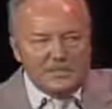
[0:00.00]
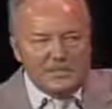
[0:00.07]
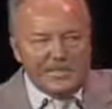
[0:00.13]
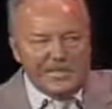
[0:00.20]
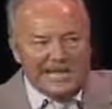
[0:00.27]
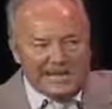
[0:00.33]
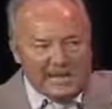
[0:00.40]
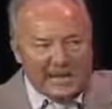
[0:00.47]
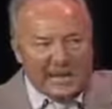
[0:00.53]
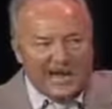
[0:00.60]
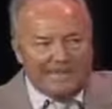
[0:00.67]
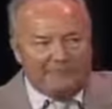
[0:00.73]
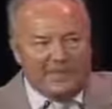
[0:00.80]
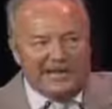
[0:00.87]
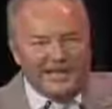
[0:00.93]
legal
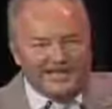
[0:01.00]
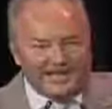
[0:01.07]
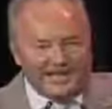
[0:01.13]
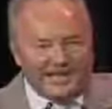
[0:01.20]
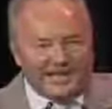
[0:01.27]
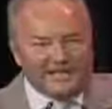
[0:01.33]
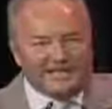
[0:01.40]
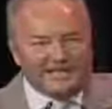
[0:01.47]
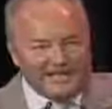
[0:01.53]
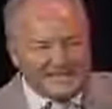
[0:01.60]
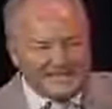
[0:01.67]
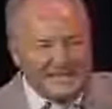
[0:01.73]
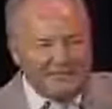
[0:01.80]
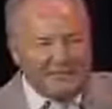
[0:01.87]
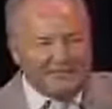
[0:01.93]
and political
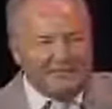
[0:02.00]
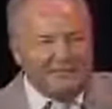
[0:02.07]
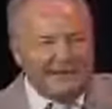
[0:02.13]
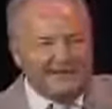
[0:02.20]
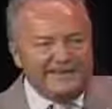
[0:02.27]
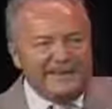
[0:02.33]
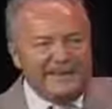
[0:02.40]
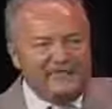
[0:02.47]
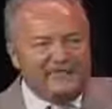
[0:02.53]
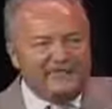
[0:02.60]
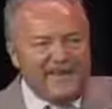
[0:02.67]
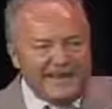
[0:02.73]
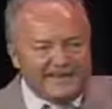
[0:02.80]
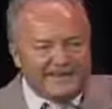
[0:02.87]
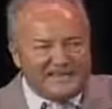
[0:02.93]
system has been
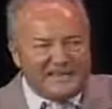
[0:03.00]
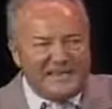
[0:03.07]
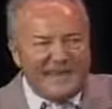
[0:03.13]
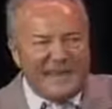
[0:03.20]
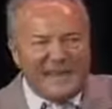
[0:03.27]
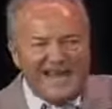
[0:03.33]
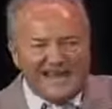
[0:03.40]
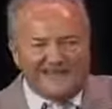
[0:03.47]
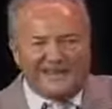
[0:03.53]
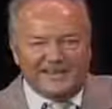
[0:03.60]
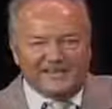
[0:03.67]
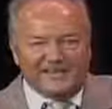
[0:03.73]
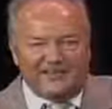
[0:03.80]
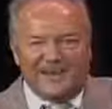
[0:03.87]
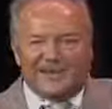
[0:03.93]
defaced and
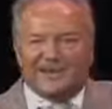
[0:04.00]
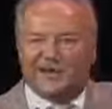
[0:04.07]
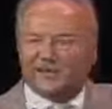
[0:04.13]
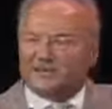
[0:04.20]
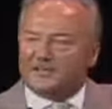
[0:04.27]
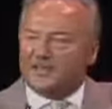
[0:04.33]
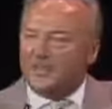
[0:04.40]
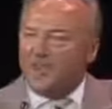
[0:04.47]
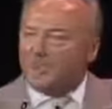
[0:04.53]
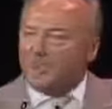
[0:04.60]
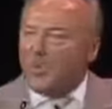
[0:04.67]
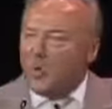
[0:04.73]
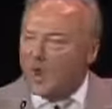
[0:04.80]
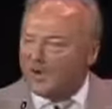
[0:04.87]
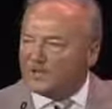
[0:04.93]
disfigured.
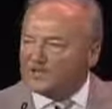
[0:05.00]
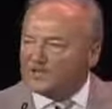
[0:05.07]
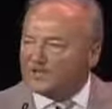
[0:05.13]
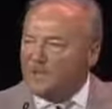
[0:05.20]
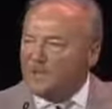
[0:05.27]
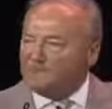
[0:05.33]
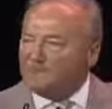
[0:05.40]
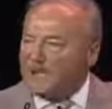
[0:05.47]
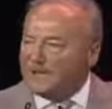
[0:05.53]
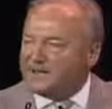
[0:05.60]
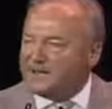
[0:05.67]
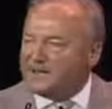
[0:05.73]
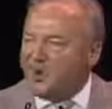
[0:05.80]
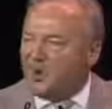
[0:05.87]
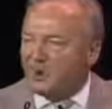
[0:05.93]
The world has been
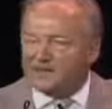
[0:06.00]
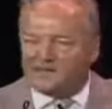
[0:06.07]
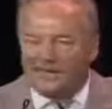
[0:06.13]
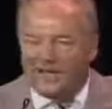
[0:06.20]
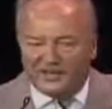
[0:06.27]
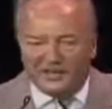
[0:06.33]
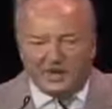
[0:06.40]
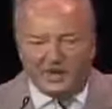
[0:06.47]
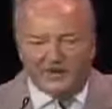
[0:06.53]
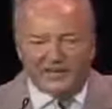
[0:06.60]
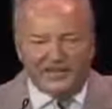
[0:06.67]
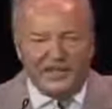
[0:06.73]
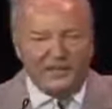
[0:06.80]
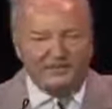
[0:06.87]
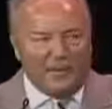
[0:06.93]
made a more
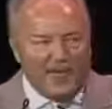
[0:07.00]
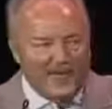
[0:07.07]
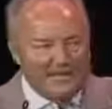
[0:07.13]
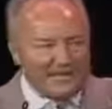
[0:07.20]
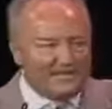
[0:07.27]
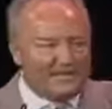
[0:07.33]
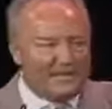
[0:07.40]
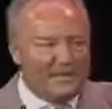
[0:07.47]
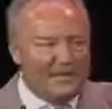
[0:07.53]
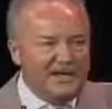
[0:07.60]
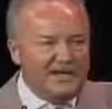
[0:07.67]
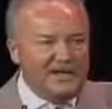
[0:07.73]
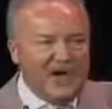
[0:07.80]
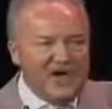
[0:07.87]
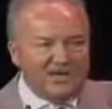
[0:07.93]
dangerous place,
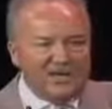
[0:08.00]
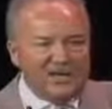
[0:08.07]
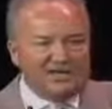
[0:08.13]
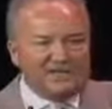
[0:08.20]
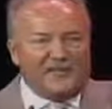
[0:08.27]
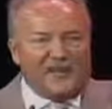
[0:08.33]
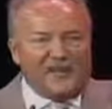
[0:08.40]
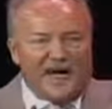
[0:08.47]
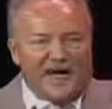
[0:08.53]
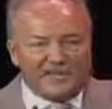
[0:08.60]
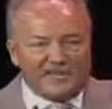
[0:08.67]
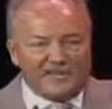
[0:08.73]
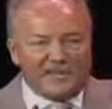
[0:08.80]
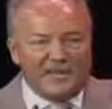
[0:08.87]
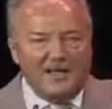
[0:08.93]
not just for
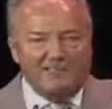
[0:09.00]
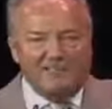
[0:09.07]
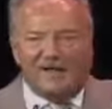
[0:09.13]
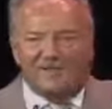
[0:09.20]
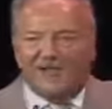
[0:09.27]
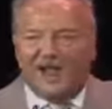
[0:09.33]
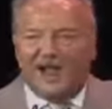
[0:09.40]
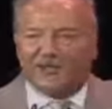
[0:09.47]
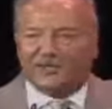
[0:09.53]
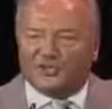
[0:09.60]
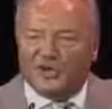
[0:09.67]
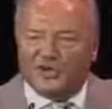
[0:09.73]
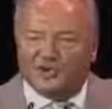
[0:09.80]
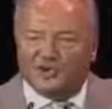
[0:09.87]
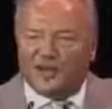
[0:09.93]
us, but for our
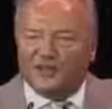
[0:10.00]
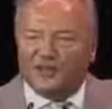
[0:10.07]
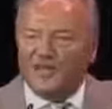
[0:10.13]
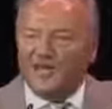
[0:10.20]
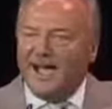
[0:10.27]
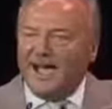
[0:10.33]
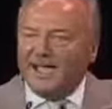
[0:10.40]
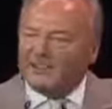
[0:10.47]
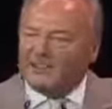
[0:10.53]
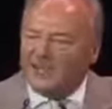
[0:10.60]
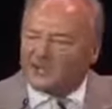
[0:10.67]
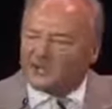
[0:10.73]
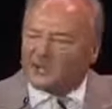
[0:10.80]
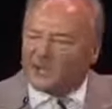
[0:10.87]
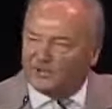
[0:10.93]
children and
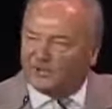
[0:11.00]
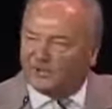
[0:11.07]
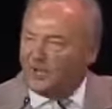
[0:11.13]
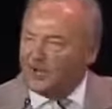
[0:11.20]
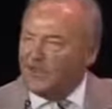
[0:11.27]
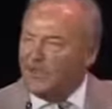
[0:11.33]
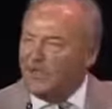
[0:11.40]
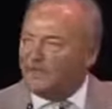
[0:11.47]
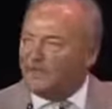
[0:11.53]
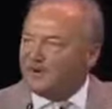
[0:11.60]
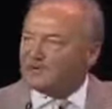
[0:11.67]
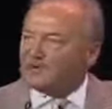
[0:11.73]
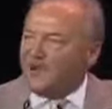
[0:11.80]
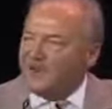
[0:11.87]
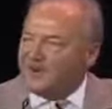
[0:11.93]
their children,
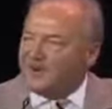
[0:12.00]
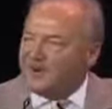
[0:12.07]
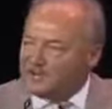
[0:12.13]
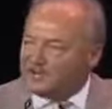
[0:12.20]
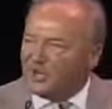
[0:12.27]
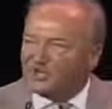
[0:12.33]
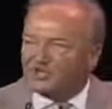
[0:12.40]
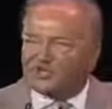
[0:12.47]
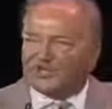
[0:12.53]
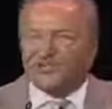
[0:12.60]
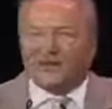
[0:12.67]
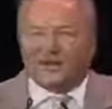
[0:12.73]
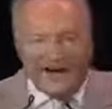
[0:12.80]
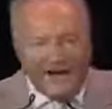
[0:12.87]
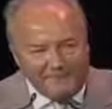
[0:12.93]
for generations
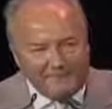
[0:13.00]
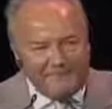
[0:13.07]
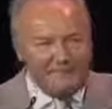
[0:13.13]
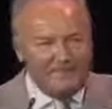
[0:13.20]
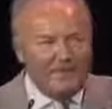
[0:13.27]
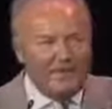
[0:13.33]
to come.